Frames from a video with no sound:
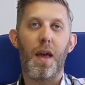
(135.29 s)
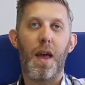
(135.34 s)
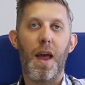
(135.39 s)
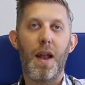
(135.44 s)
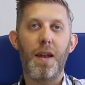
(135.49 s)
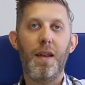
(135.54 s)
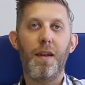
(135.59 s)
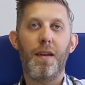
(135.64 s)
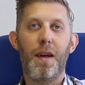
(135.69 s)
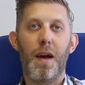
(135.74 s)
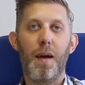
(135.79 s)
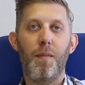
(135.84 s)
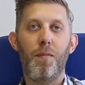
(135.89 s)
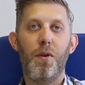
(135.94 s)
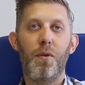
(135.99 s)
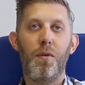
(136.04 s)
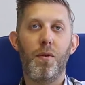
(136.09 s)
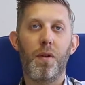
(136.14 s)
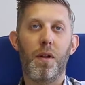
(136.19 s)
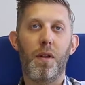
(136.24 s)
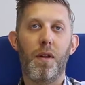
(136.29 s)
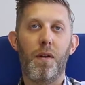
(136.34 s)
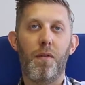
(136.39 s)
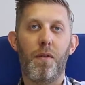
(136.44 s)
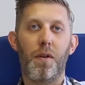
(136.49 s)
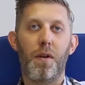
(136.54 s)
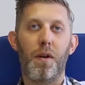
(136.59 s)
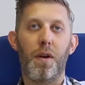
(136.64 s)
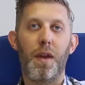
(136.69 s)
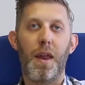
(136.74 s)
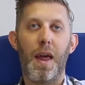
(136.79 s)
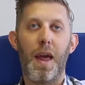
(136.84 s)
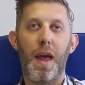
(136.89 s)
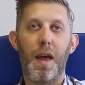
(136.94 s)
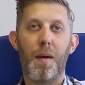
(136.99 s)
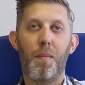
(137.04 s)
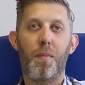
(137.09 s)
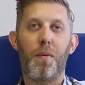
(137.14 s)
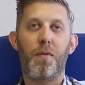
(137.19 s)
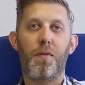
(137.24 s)
anytime you deliver an
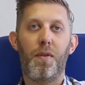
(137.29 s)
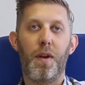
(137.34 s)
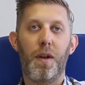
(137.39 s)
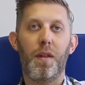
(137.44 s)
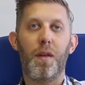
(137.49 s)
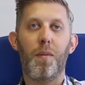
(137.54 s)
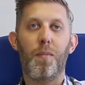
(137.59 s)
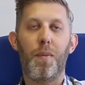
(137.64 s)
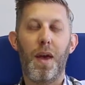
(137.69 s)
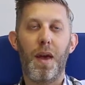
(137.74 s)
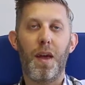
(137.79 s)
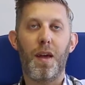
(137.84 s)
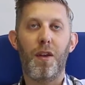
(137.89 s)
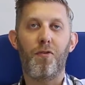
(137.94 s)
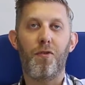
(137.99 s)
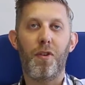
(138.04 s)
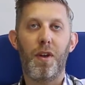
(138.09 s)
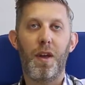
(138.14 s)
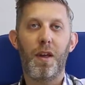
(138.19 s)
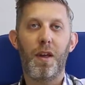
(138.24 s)
AMP-friendly page,